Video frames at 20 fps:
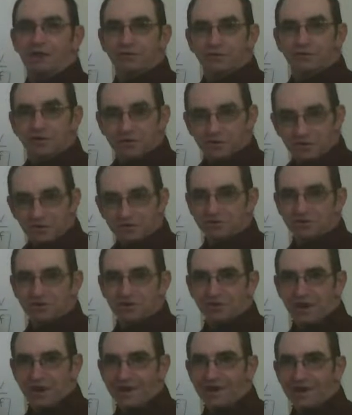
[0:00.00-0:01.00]
the
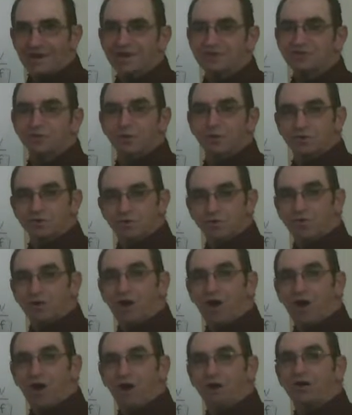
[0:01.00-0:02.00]
Christian age, which
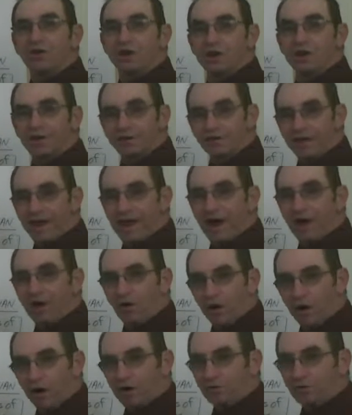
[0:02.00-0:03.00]
we are
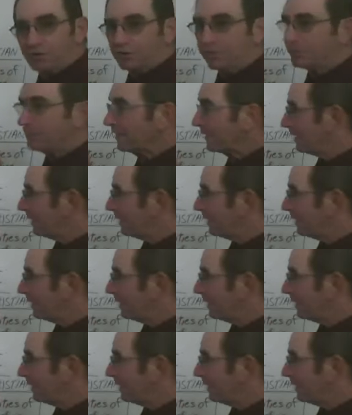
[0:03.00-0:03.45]
now under.